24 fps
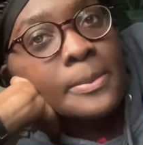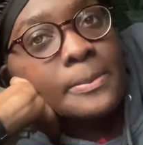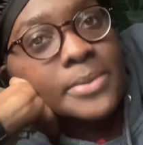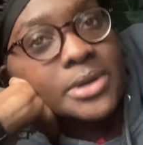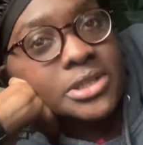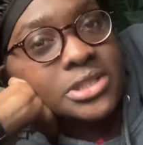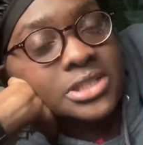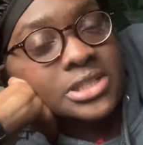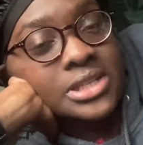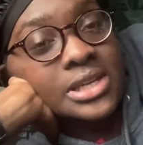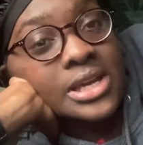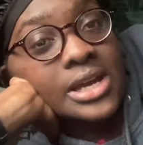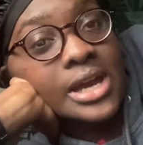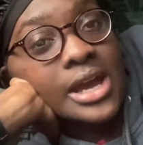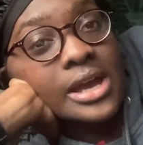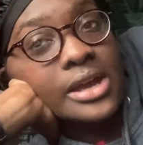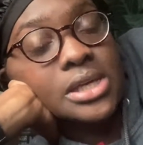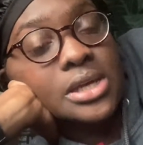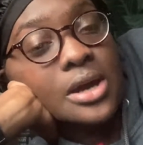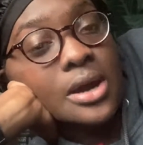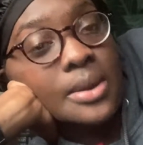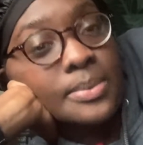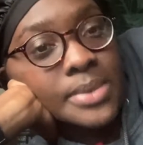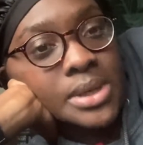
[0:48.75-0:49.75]
But today I
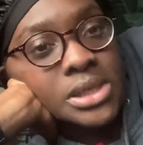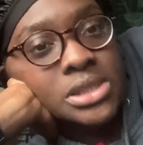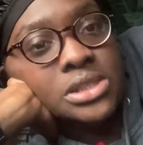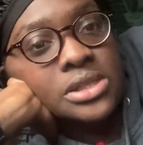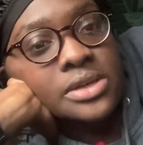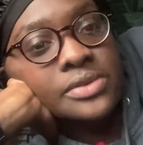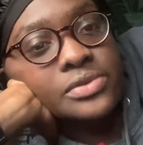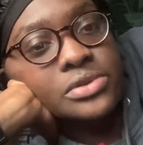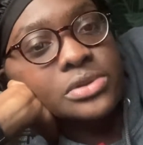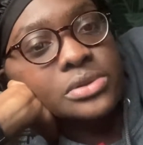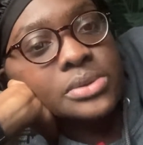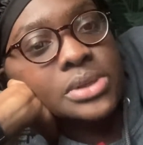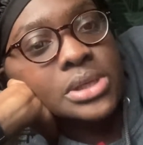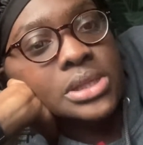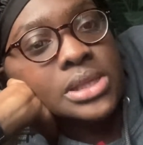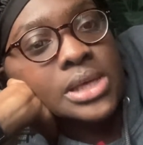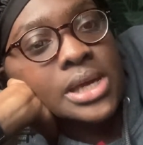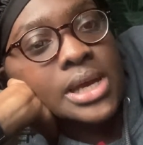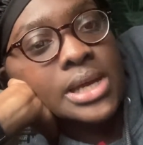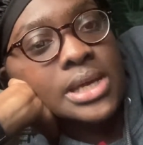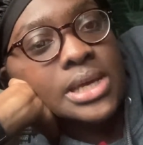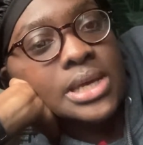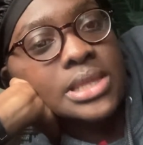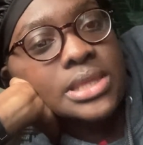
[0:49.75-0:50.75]
caught myself doing
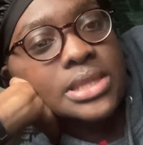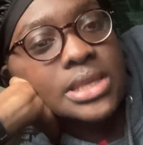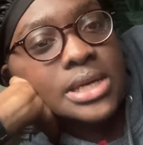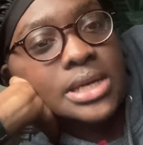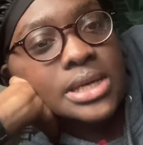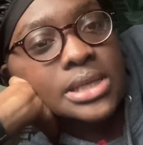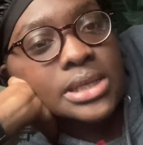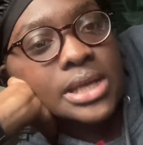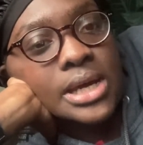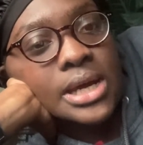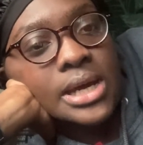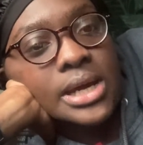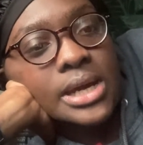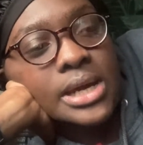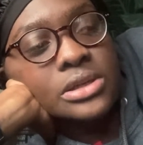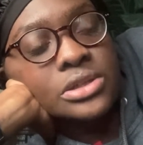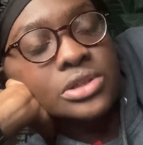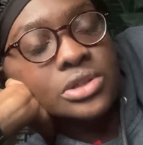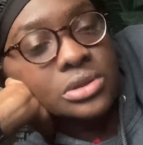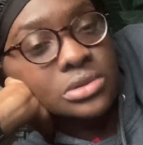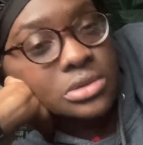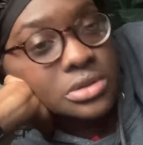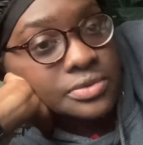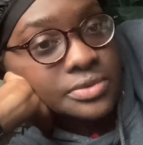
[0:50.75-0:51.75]
that and then I
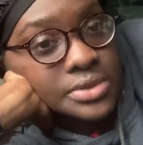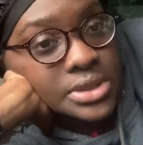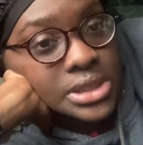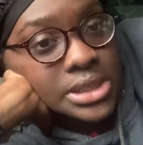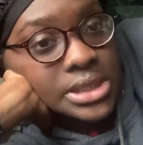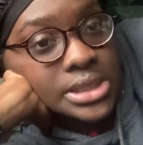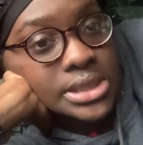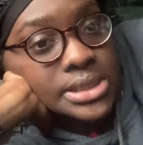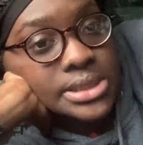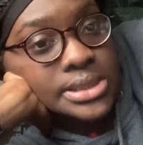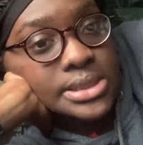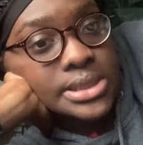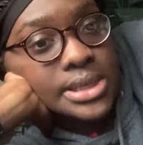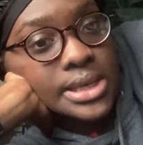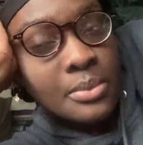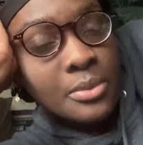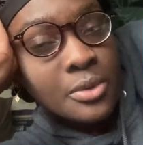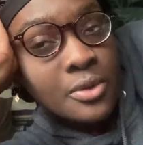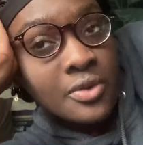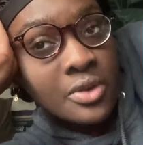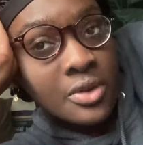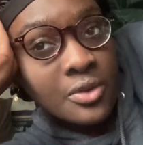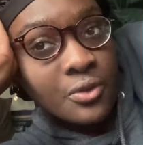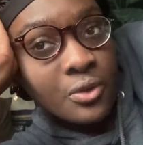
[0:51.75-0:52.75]
started reading instead.
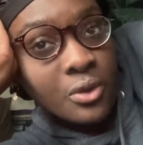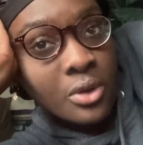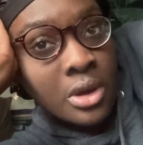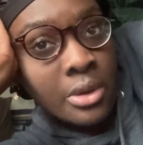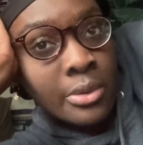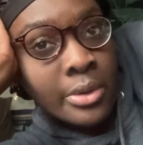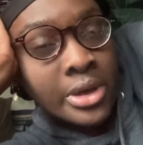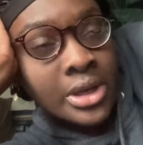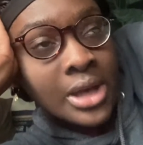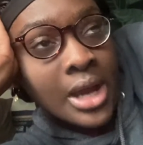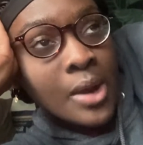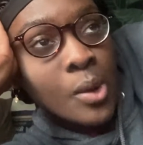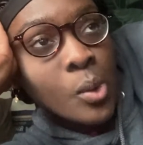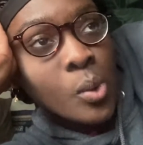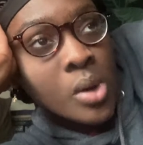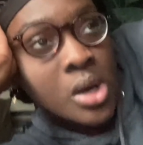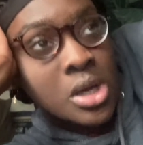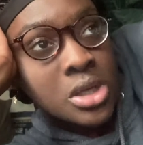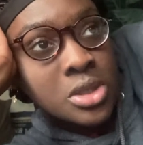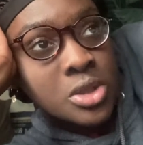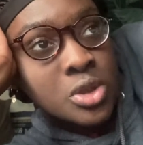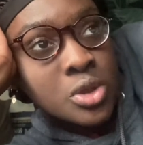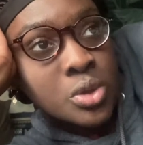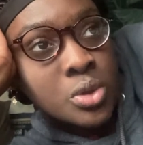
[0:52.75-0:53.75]
Moving forward, I
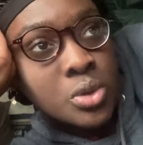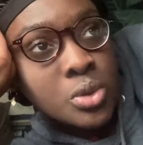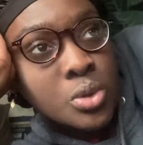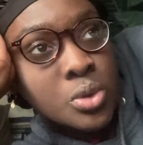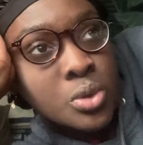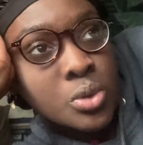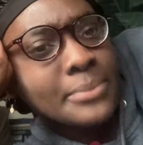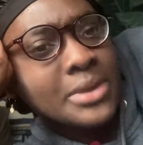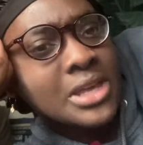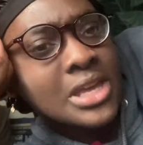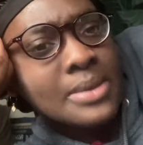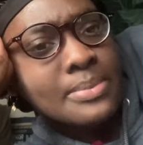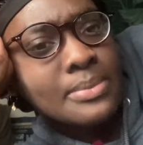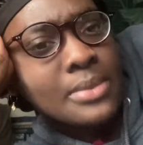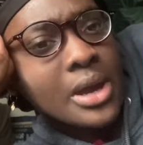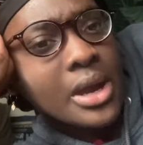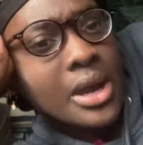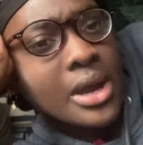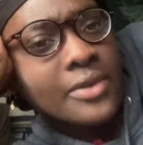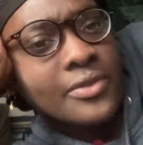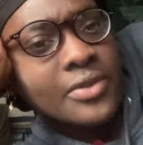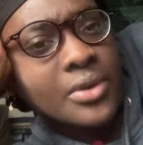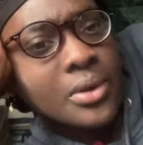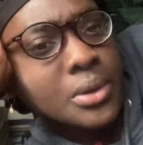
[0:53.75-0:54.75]
want to keep
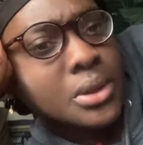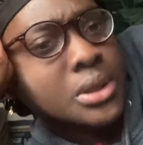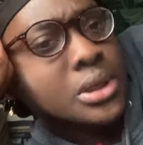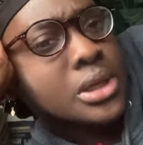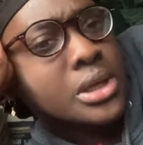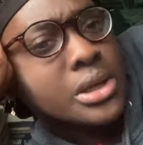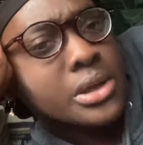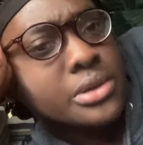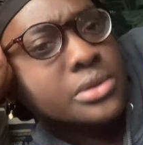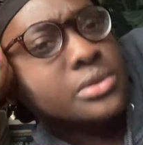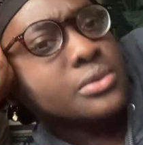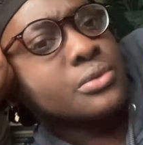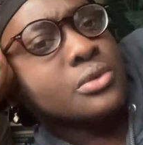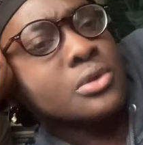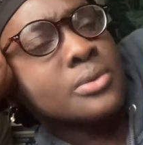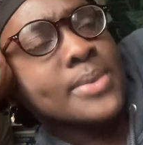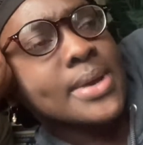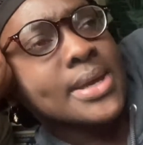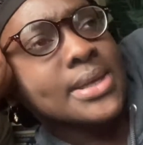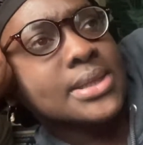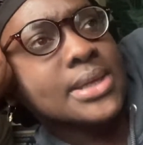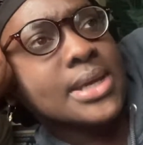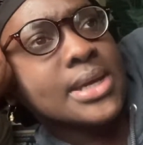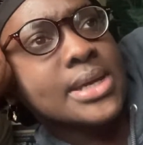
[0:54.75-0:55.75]
my iPhone in another room
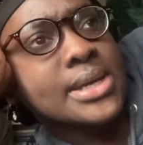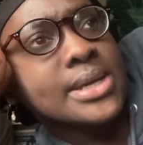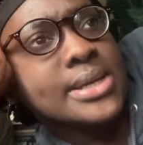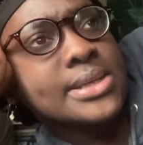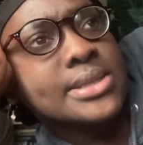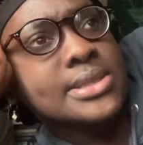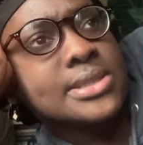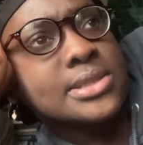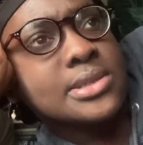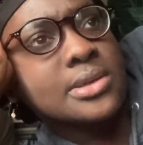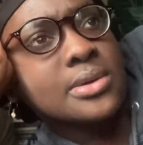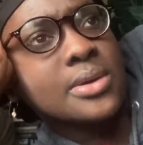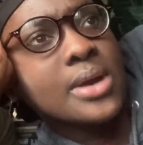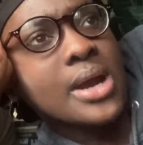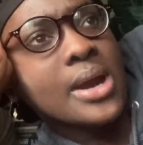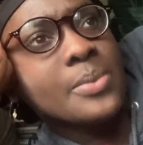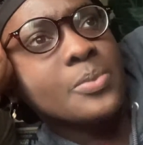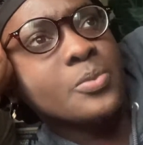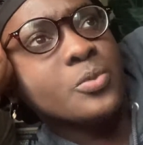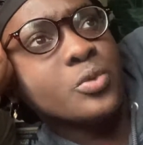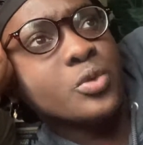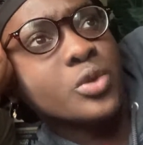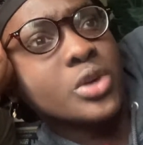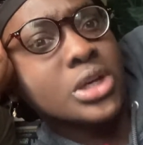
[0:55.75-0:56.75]
at night, so
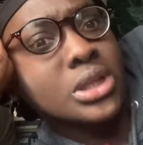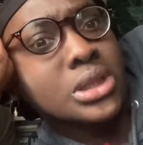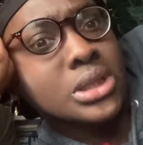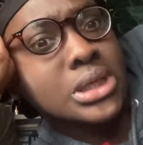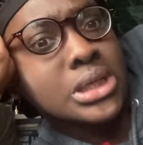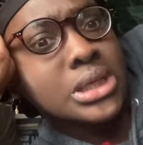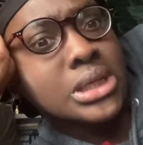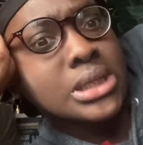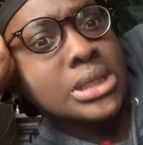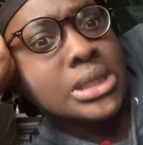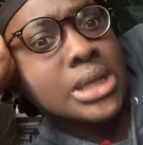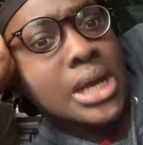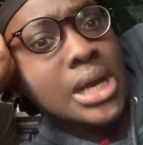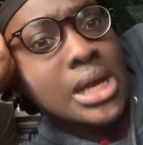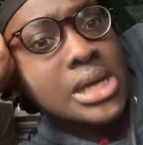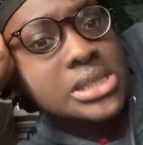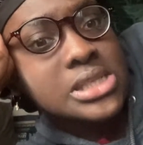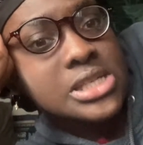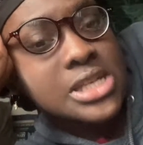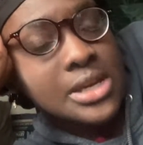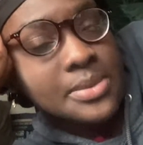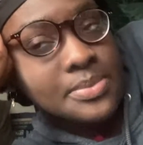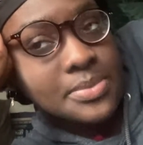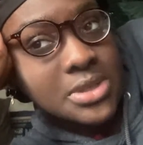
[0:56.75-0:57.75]
I'm really not
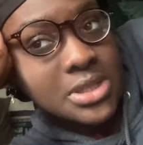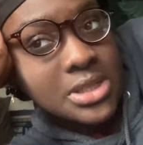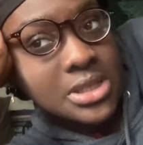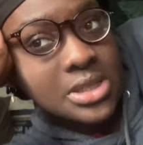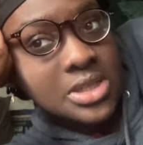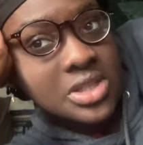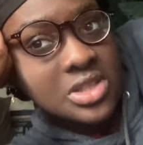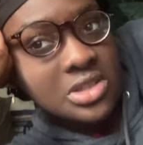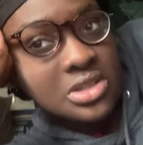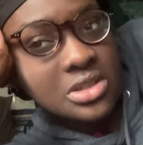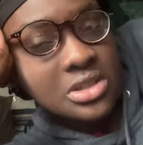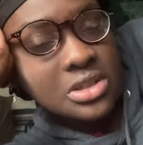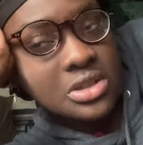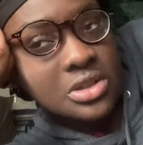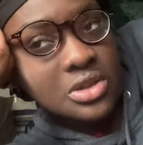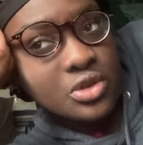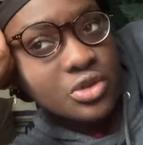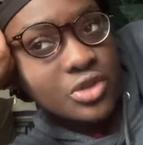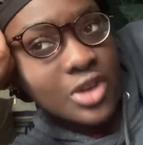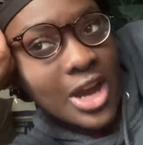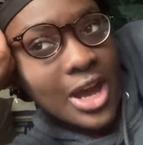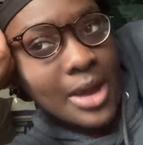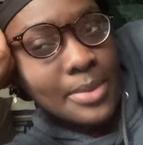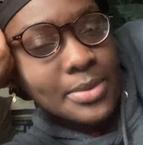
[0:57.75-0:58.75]
tempted to
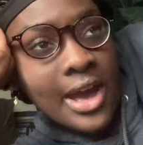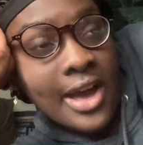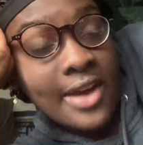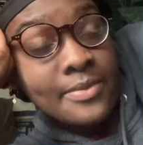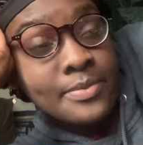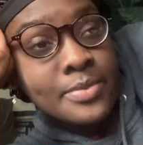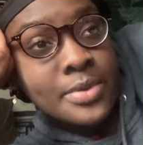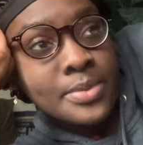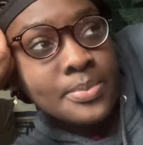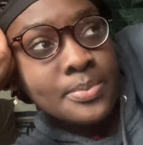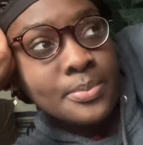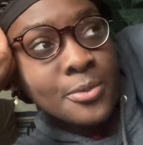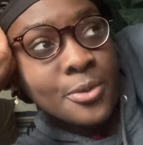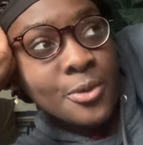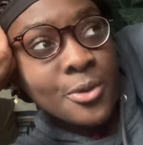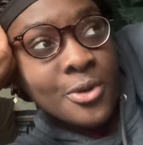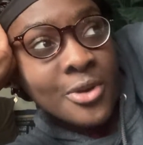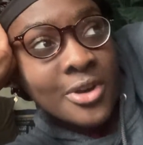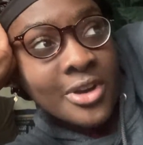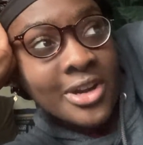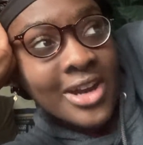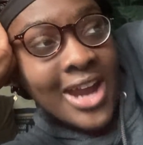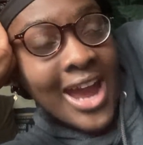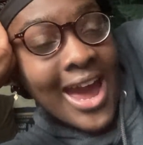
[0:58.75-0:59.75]
grab it. I've been
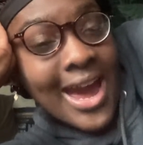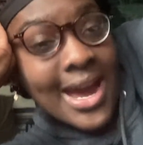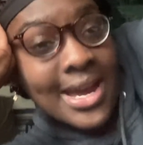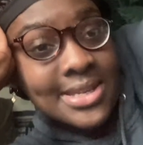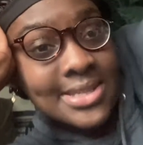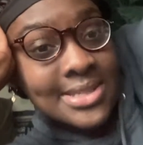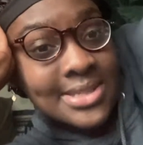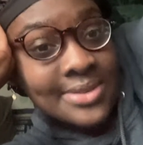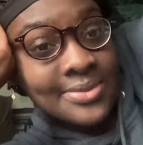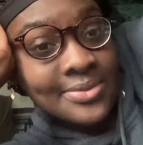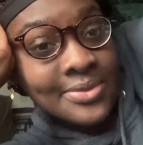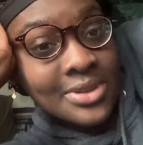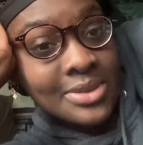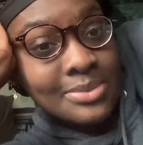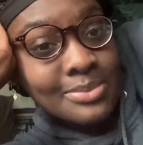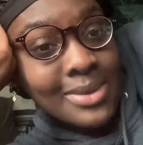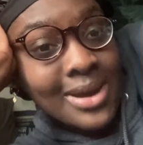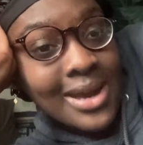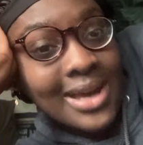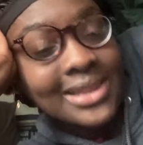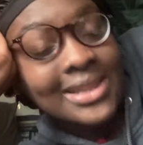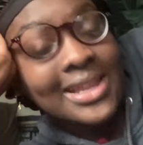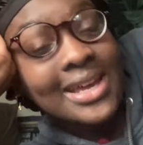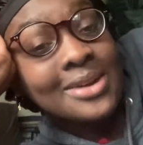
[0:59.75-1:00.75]
more active with
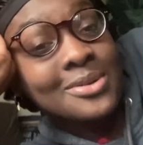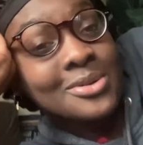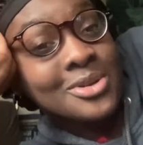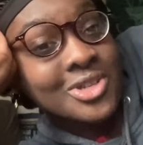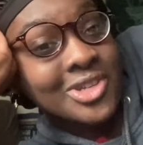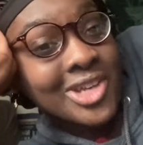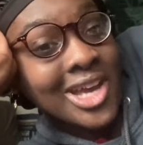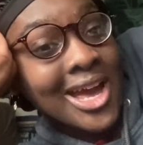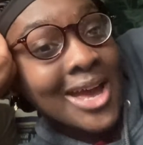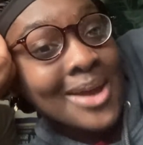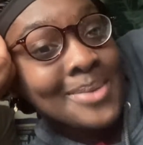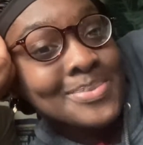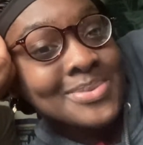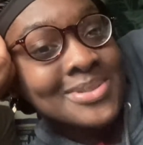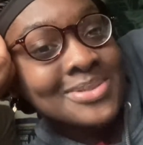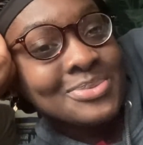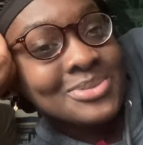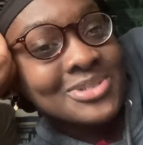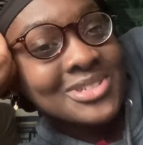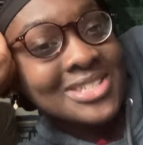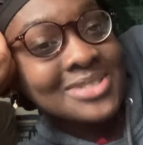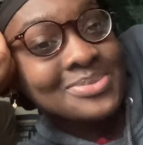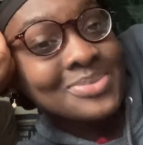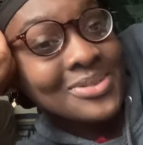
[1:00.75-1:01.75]
my language apps,
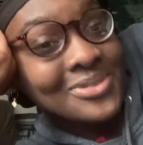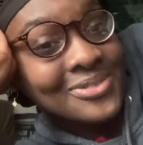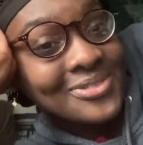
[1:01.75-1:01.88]
which has been